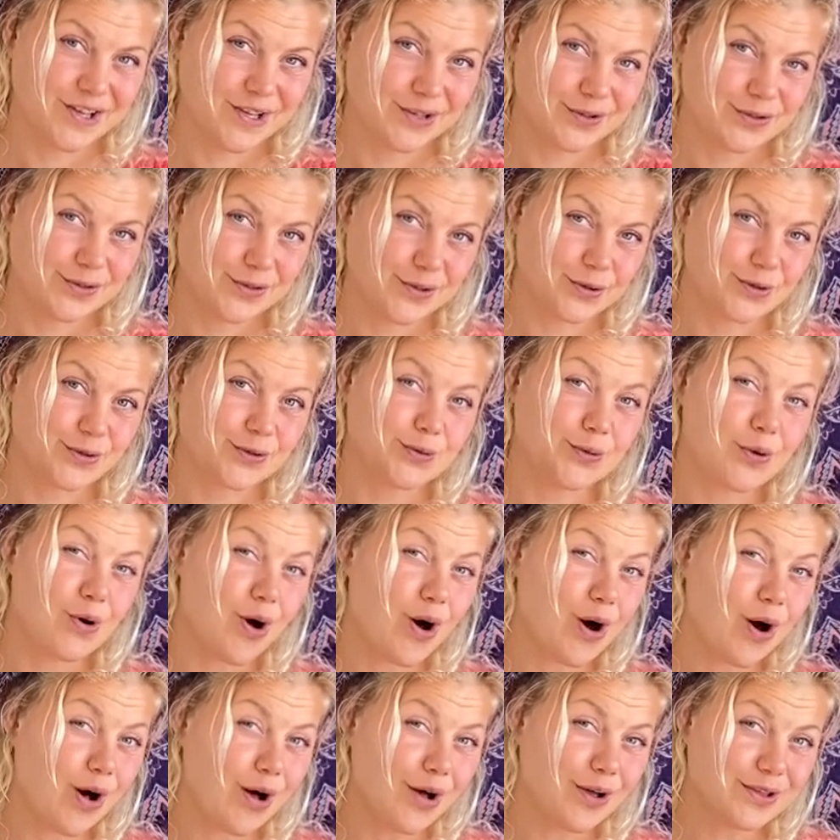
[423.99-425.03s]
So to
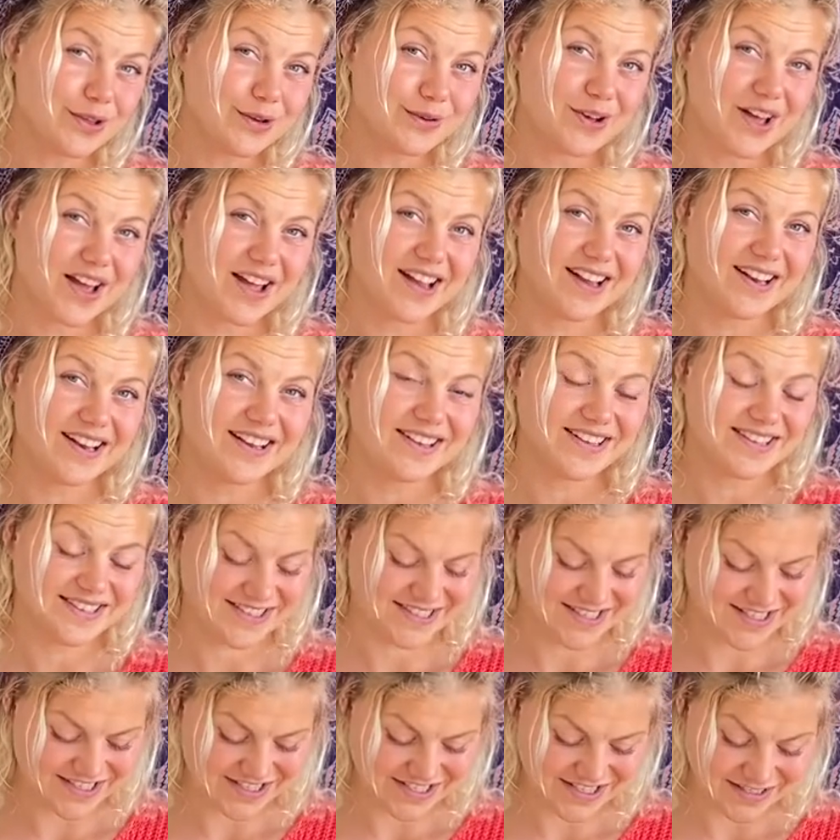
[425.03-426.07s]
all you high
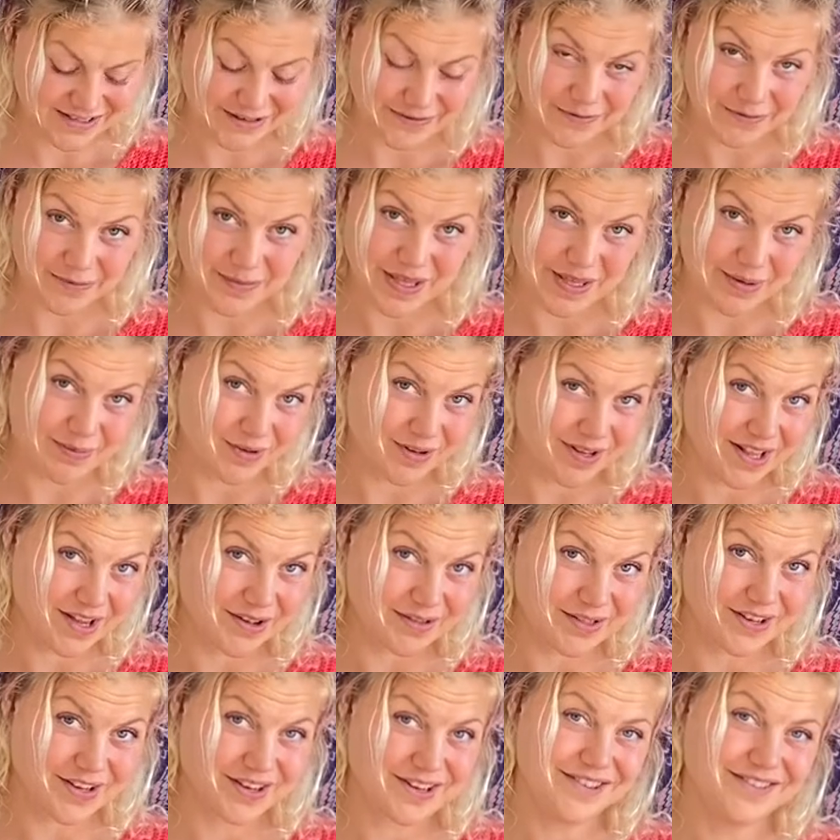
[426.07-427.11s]
sensitive people out
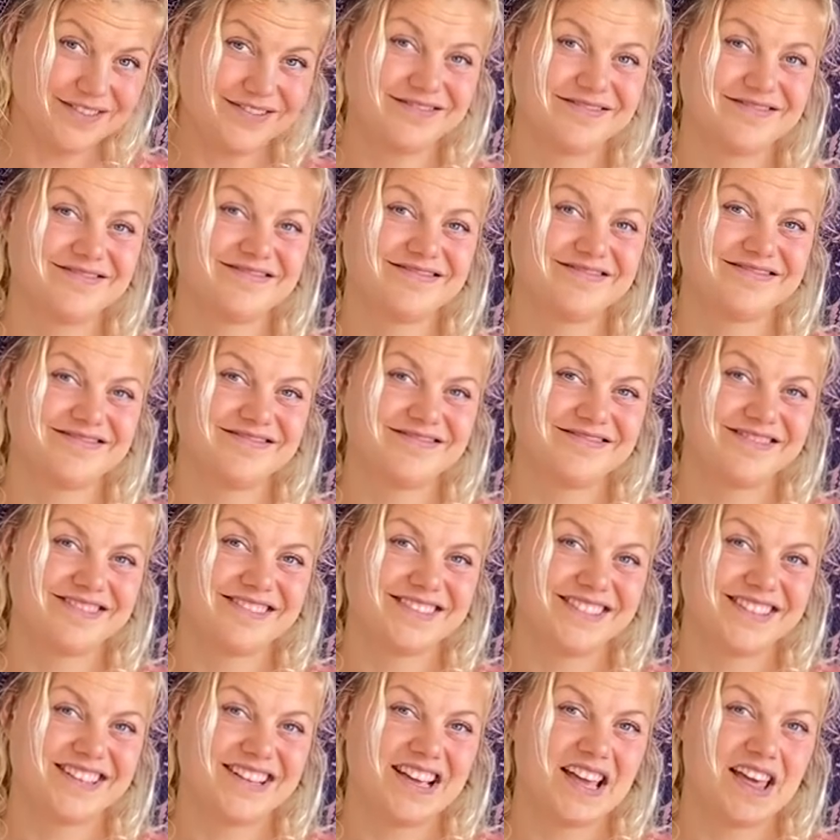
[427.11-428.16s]
there,
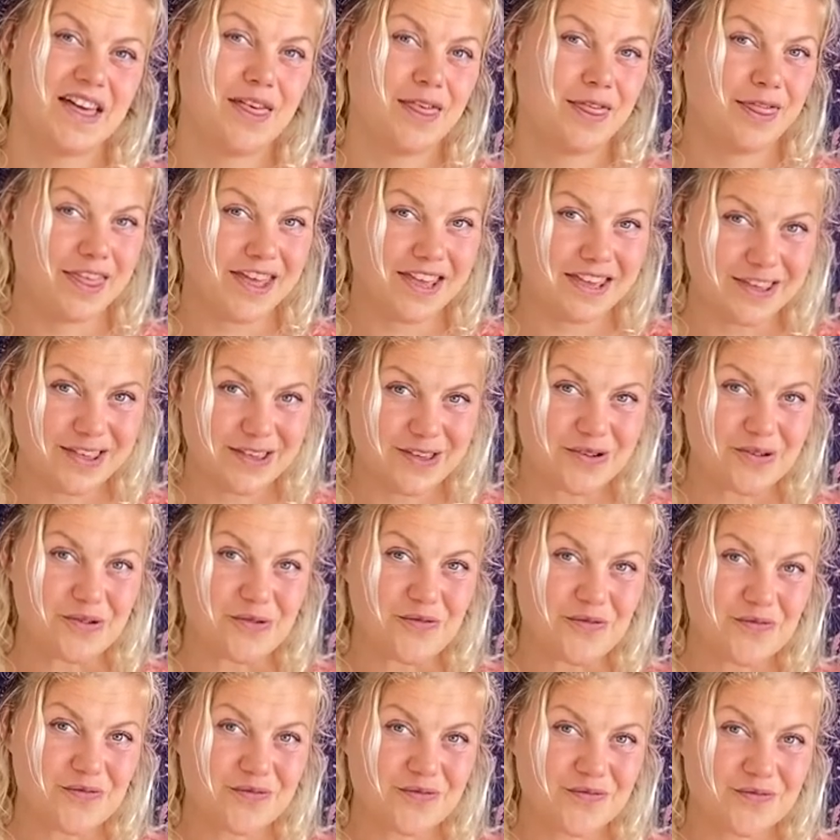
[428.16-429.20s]
thank you.
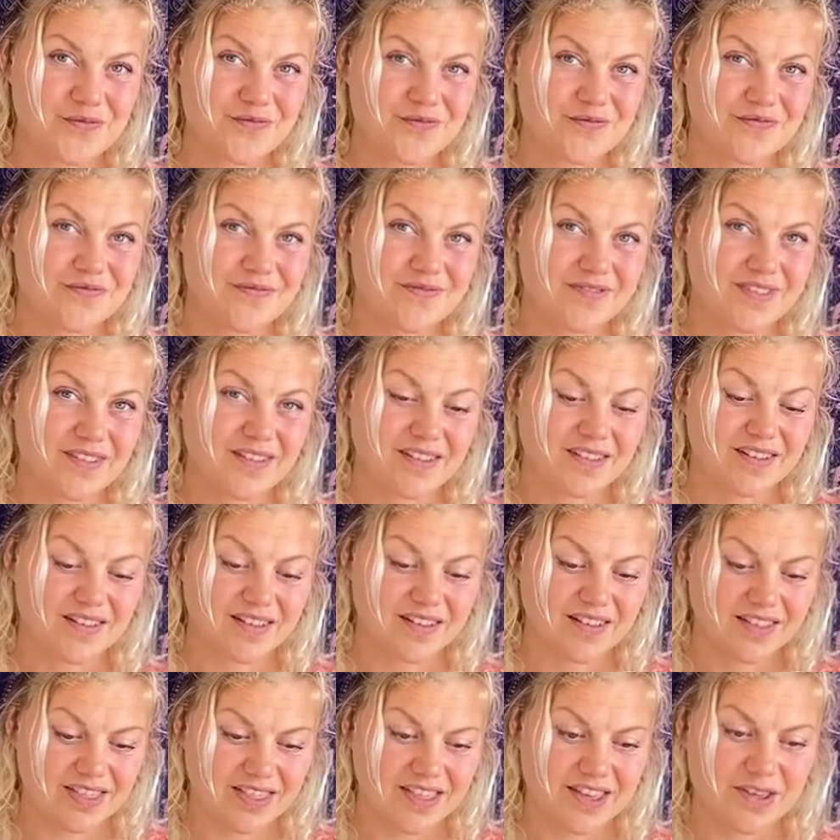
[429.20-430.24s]

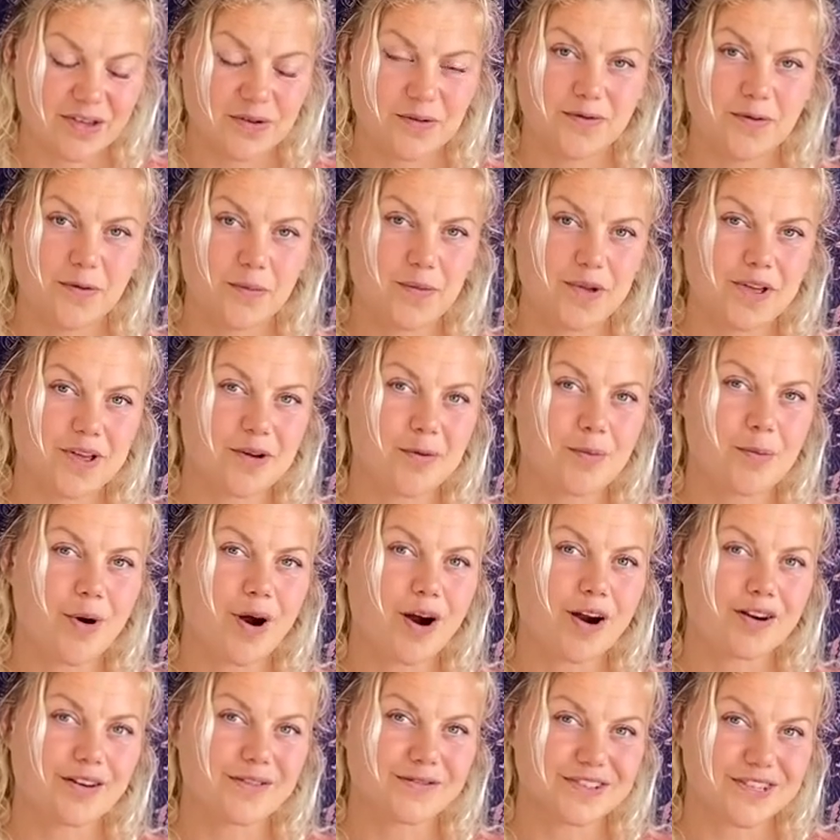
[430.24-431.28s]
Thank you for being a
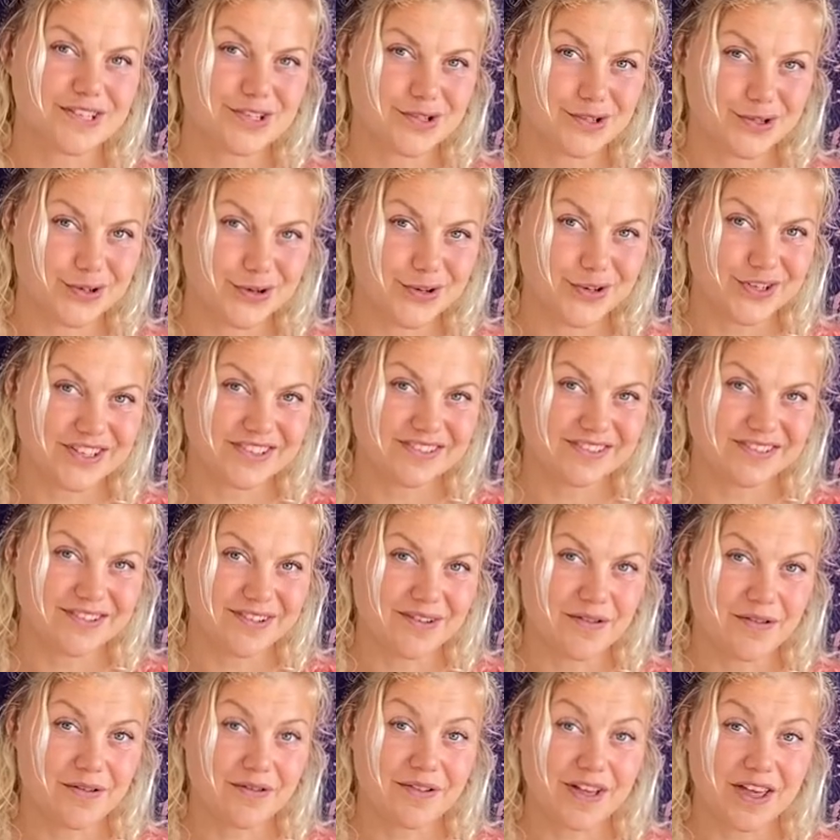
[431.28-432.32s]
part of this journey.
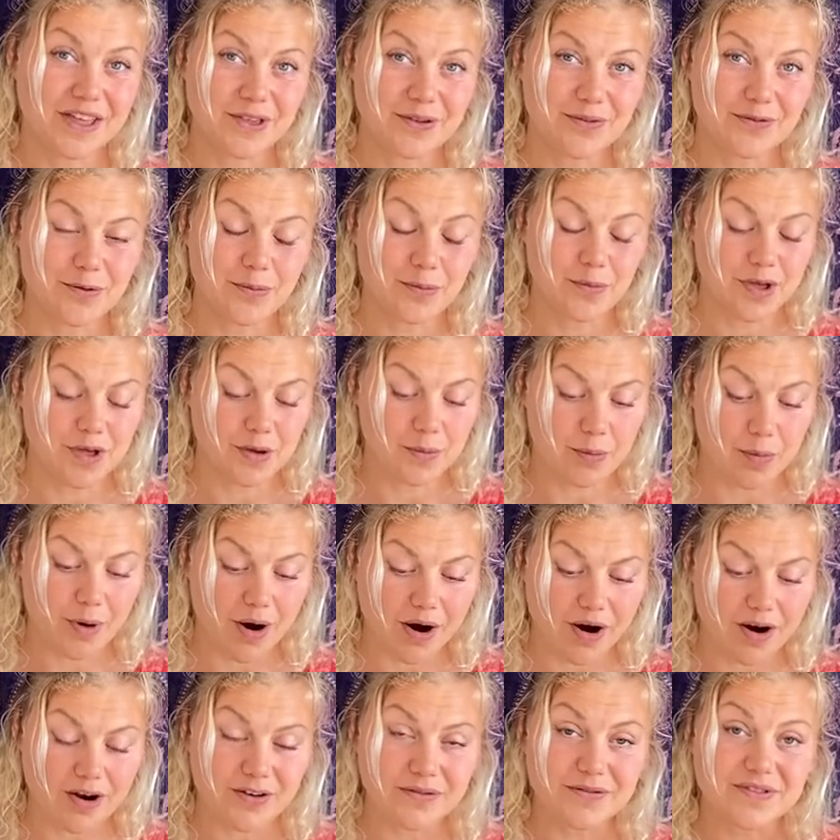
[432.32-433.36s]
Thank you for being
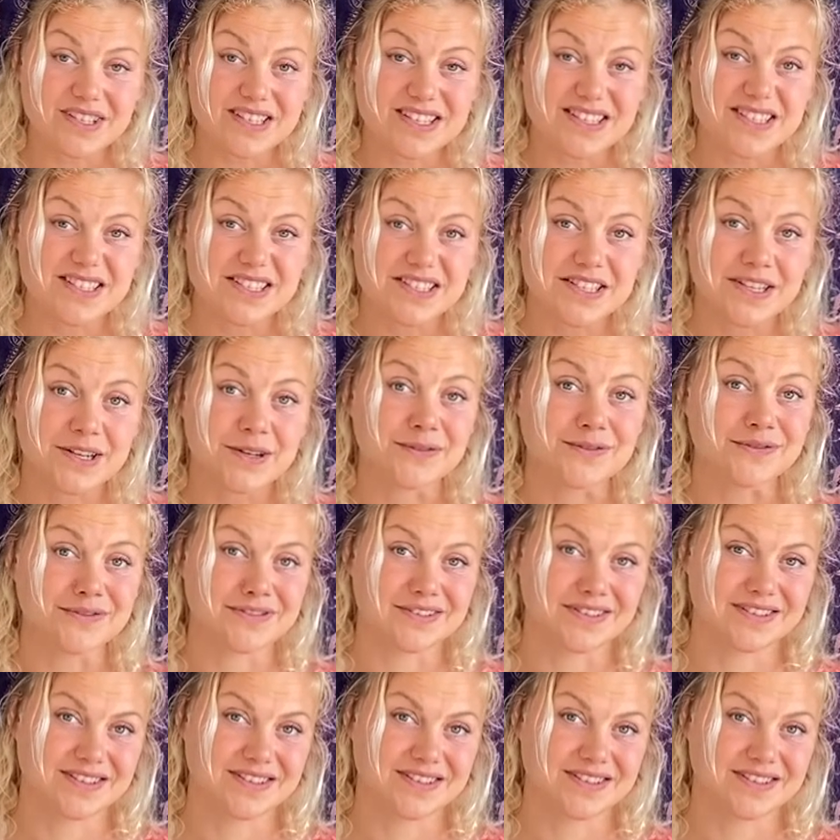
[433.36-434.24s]
part of this shift.